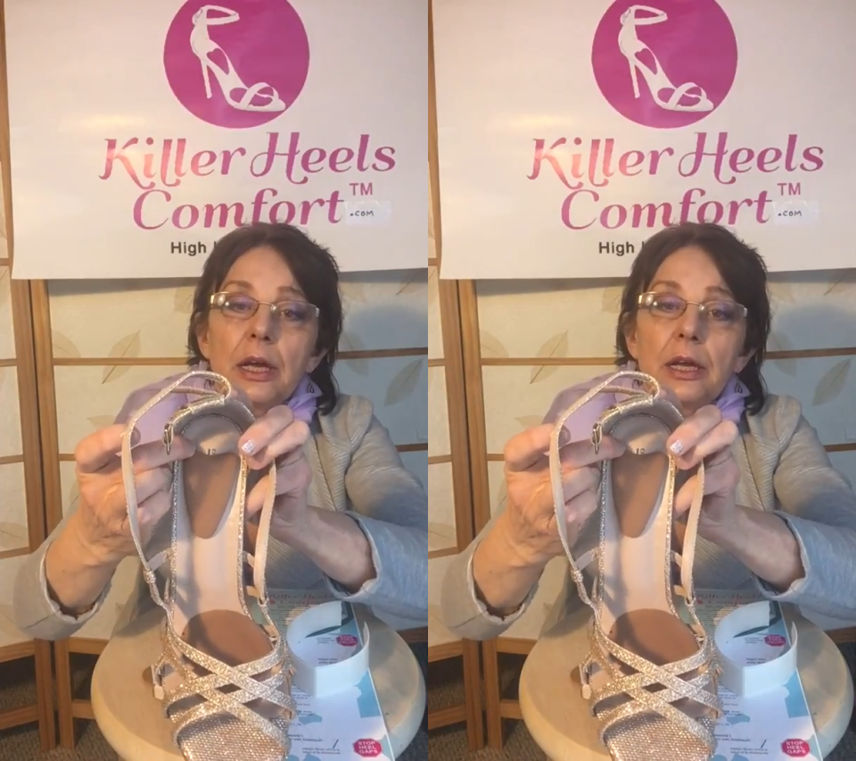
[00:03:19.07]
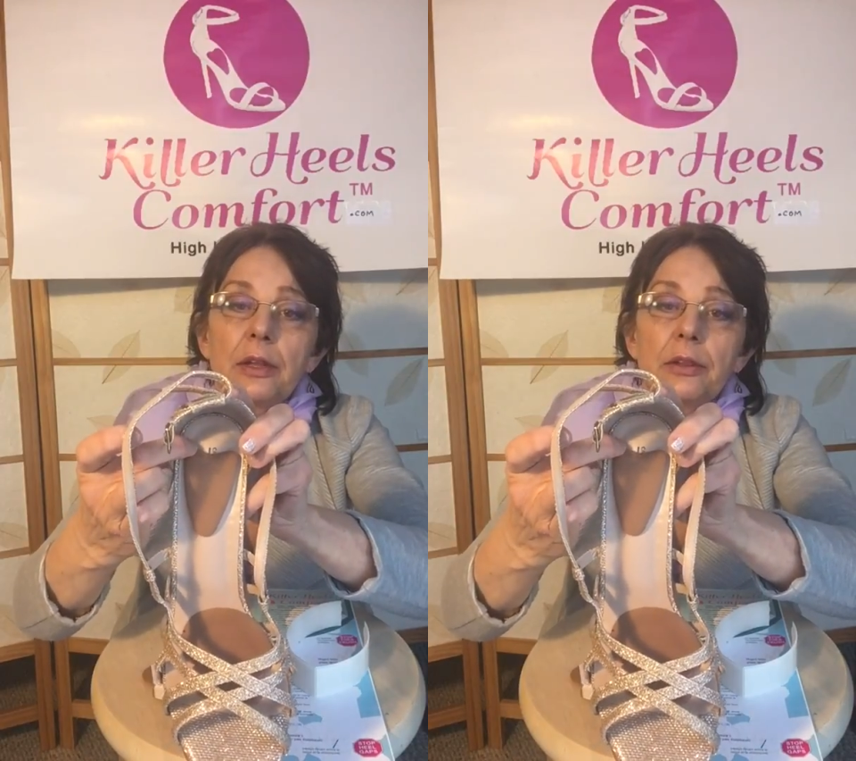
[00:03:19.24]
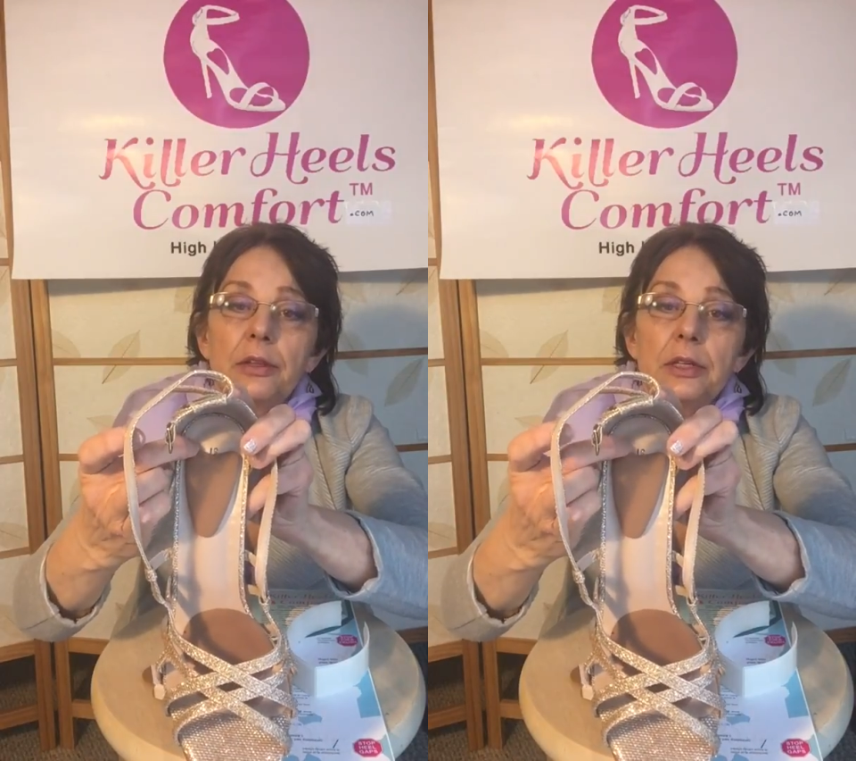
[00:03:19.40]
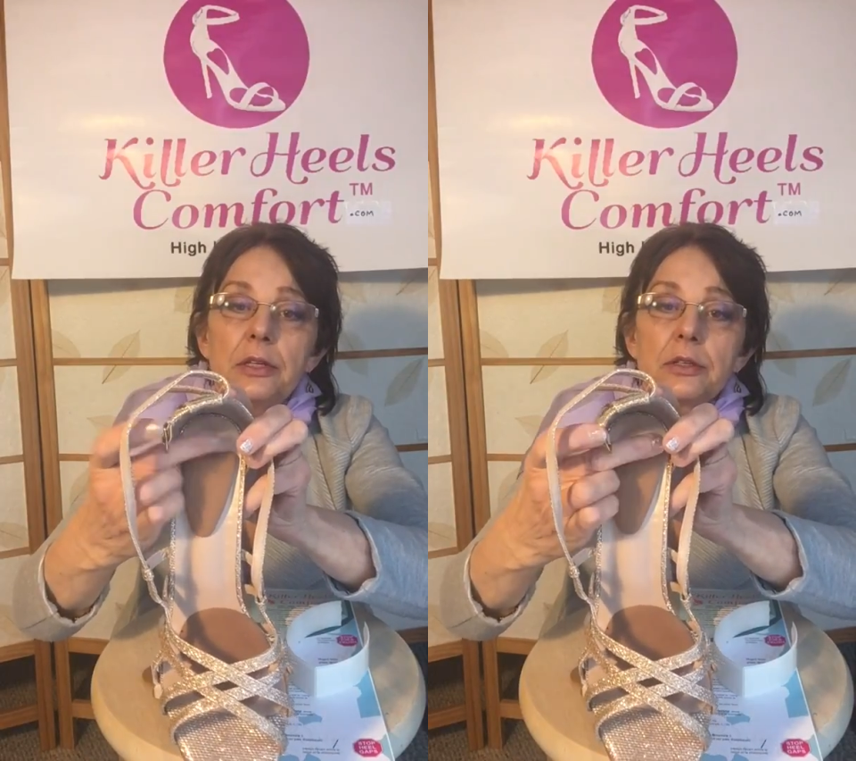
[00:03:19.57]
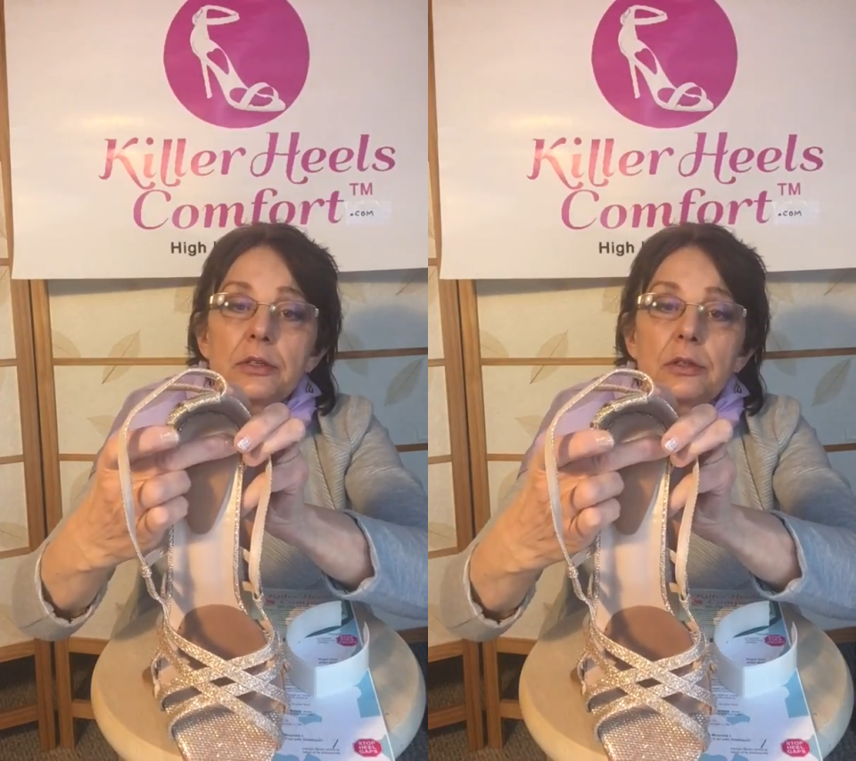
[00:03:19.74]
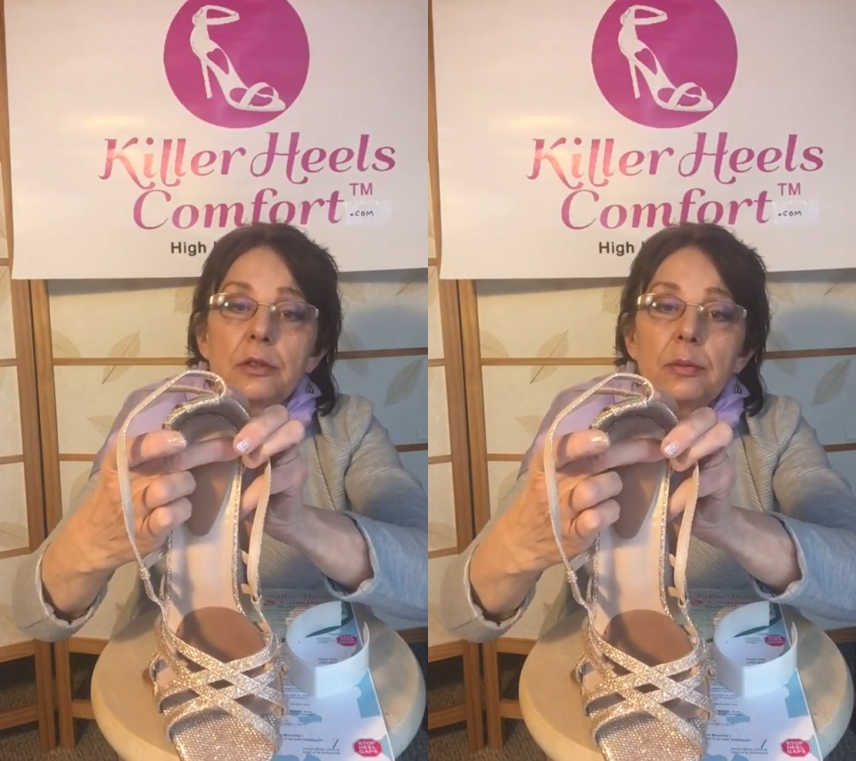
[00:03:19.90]
and
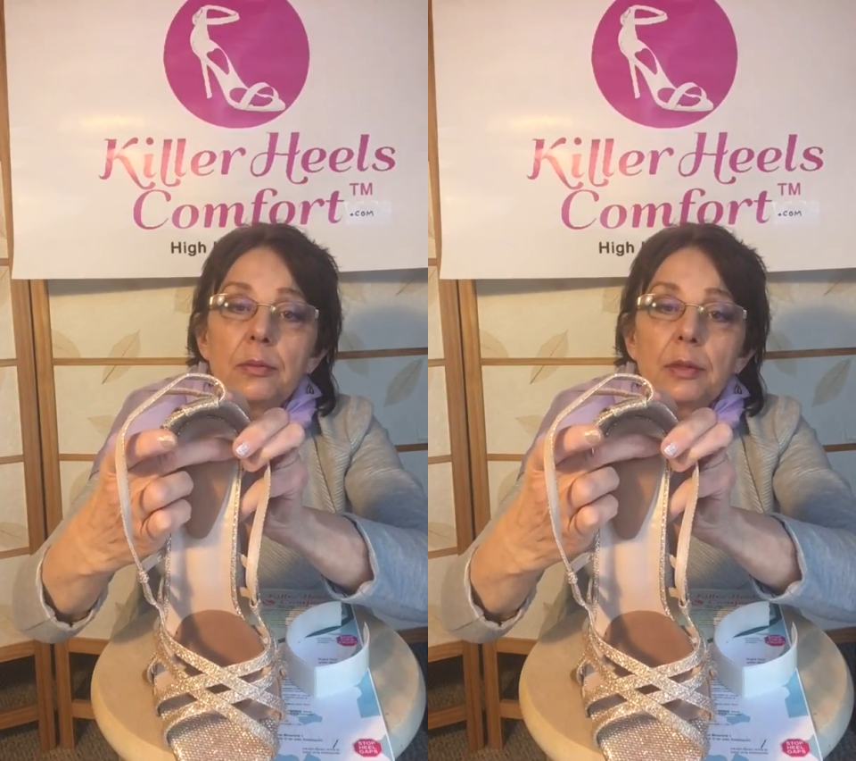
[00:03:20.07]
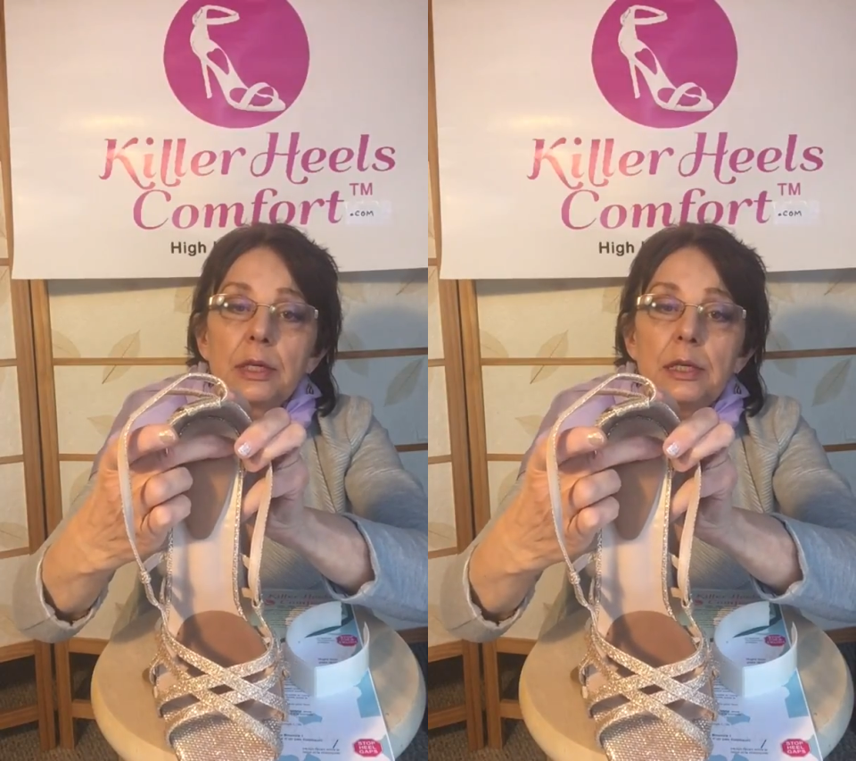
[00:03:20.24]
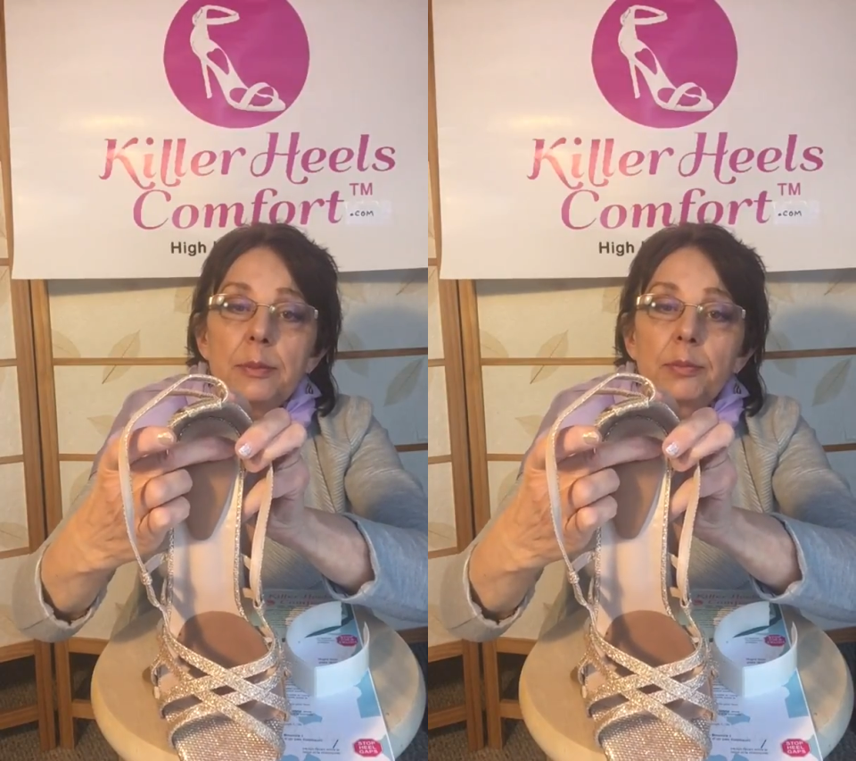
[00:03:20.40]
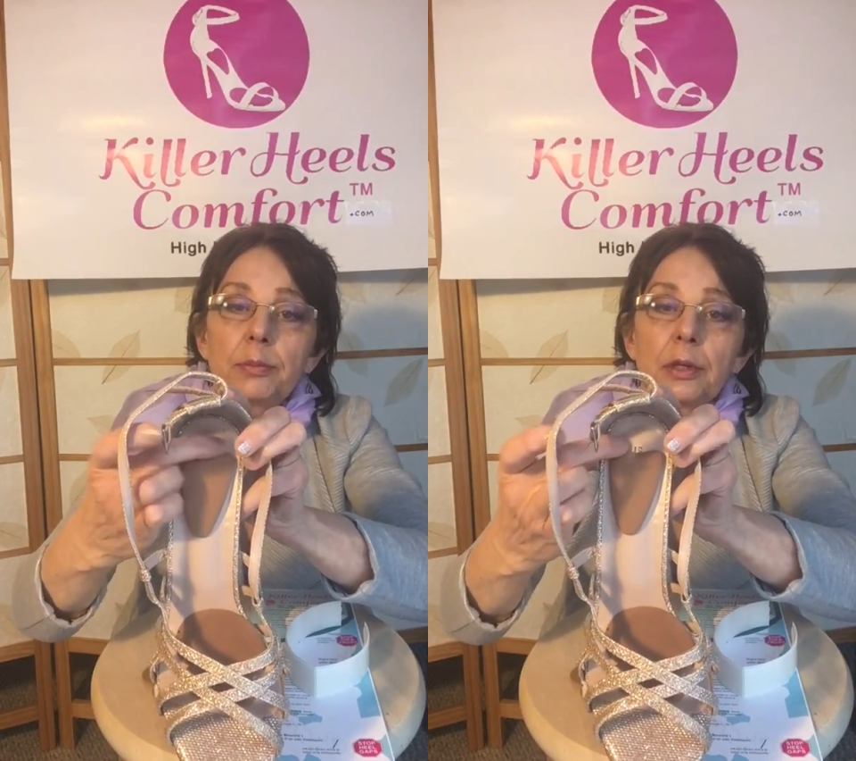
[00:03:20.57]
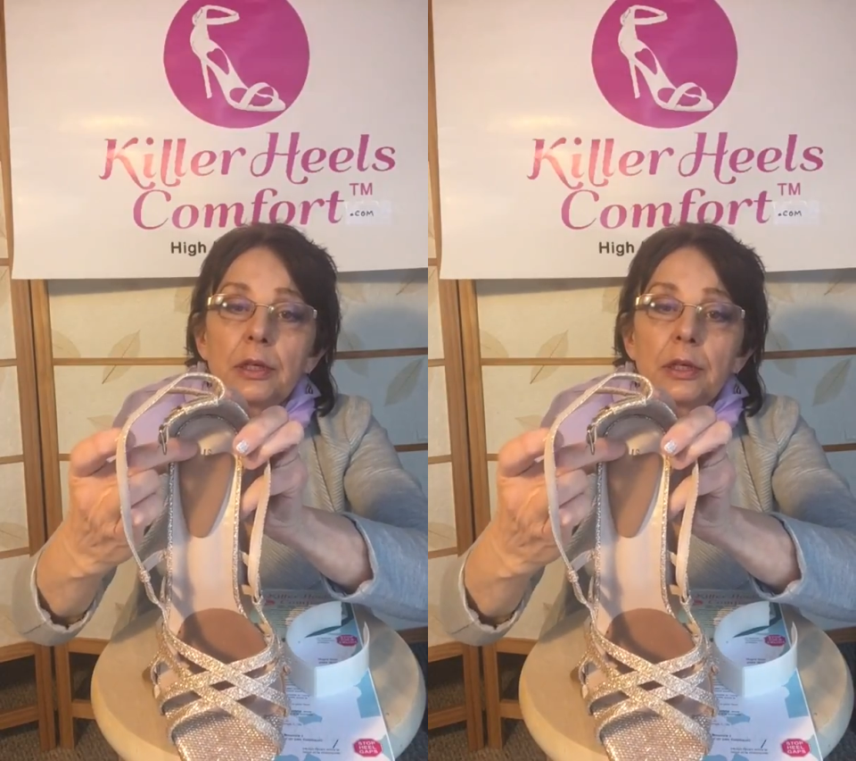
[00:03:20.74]
these keep